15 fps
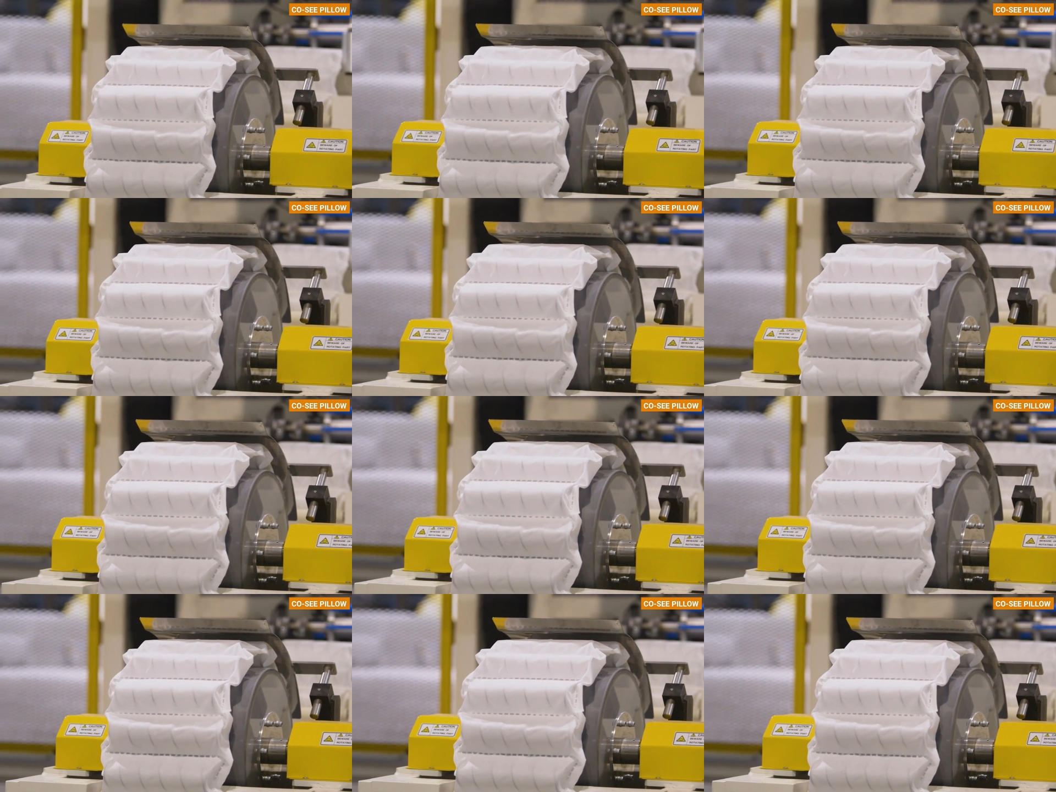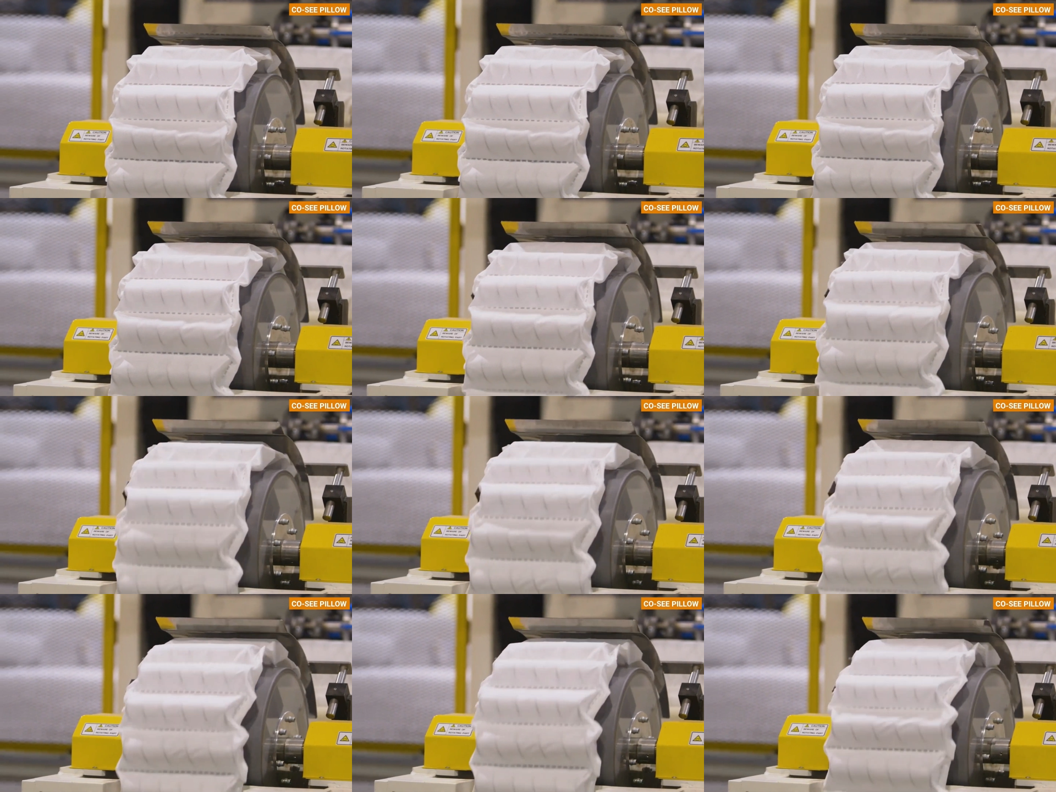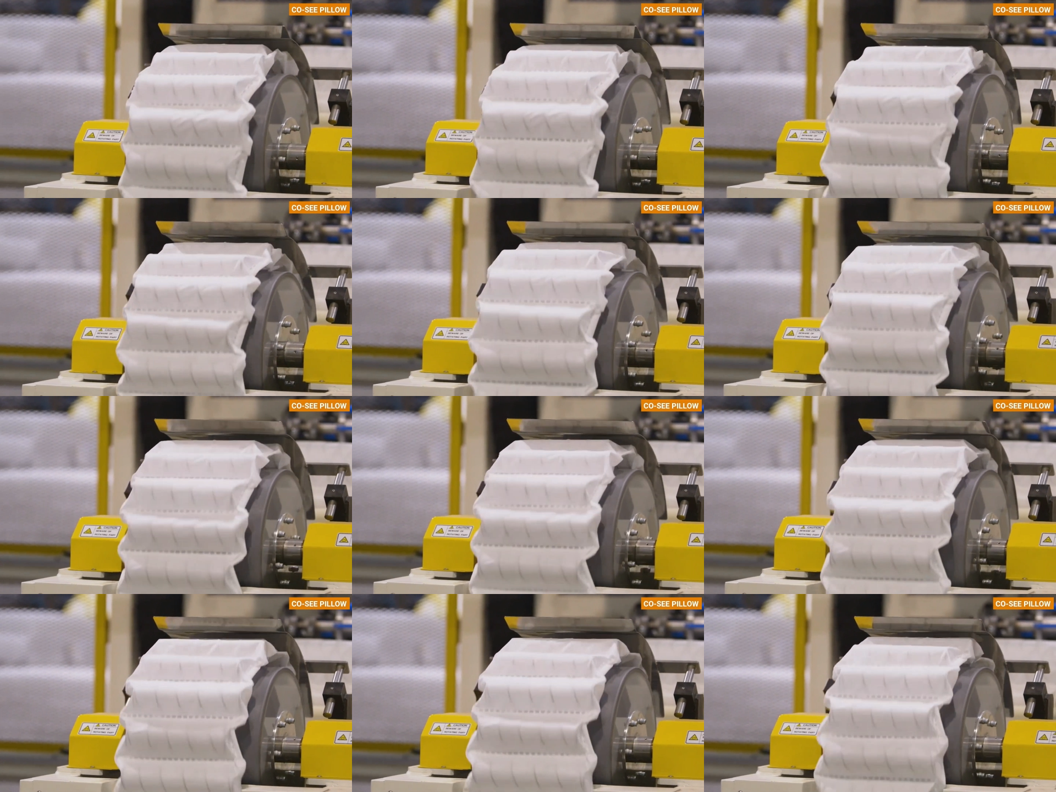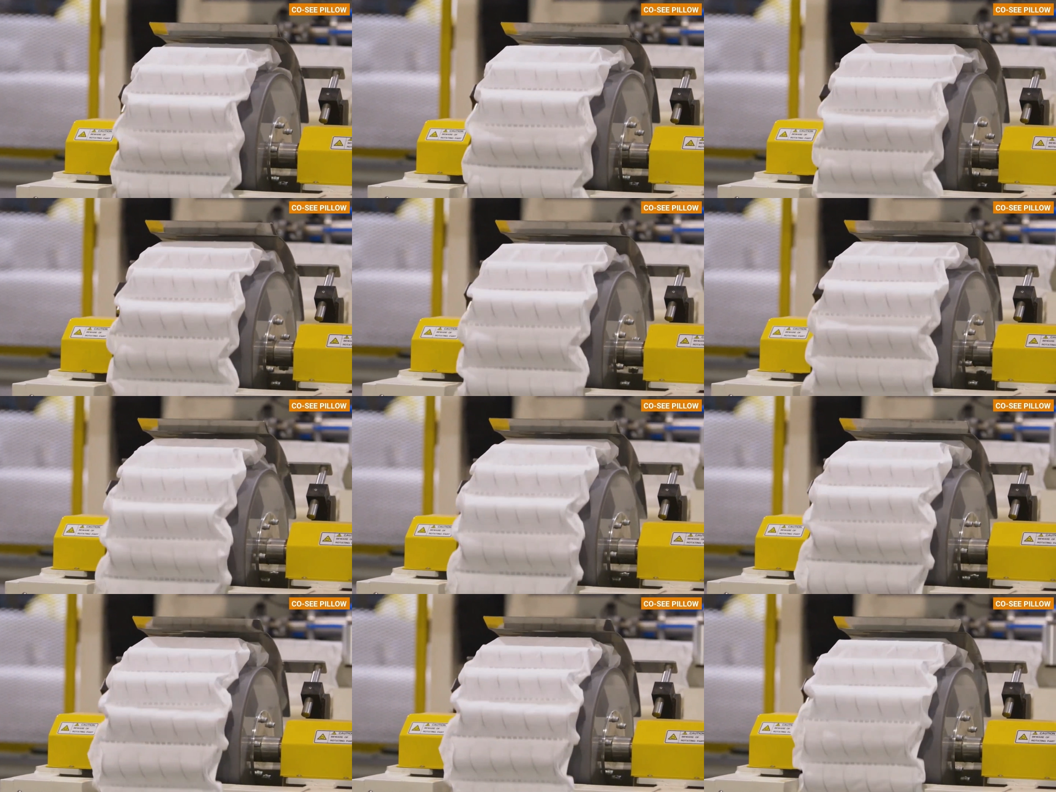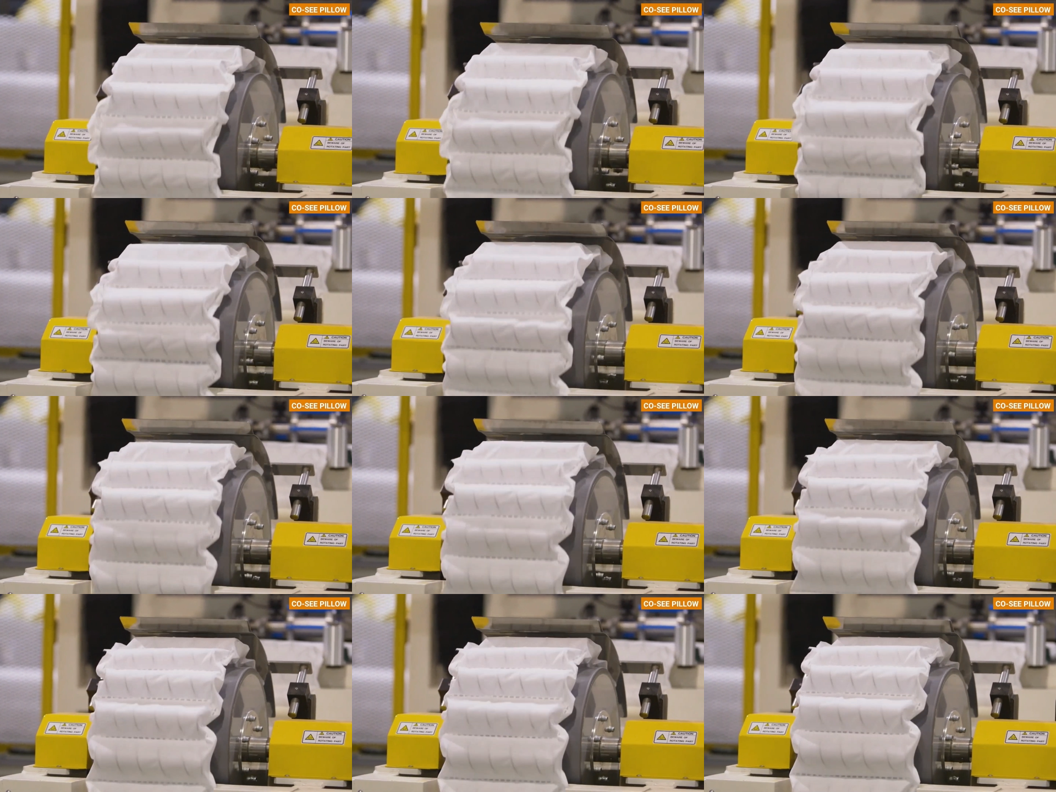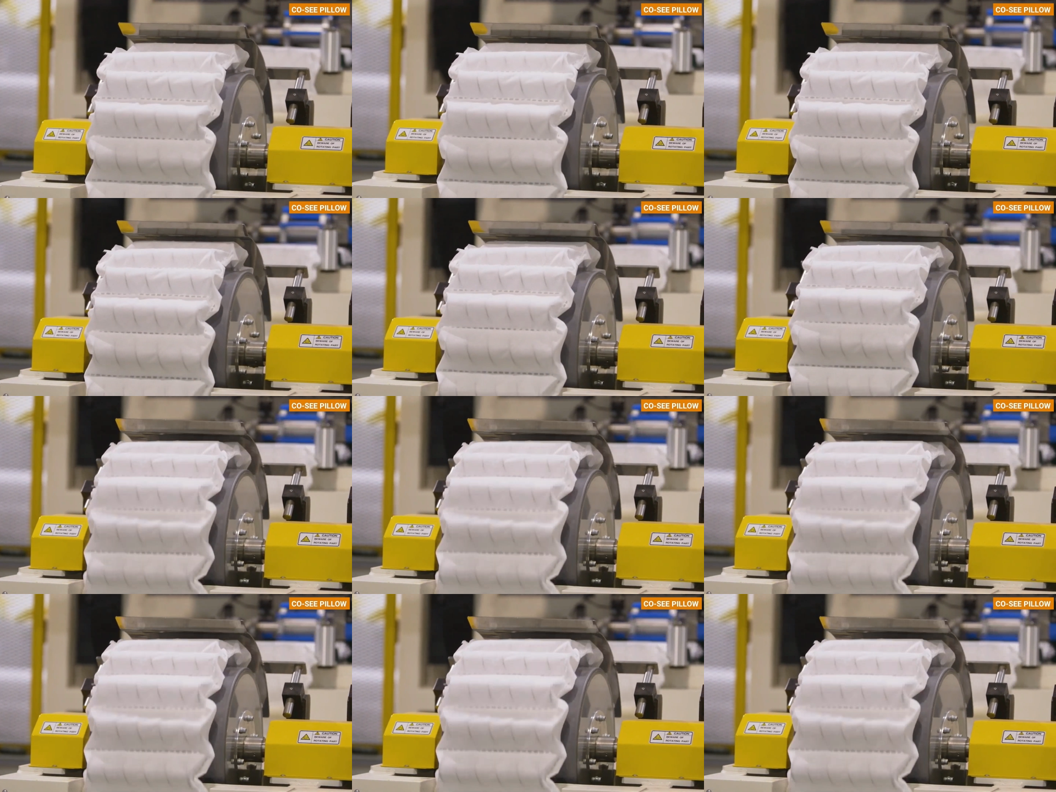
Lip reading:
No face is visible, so there are no lips to read.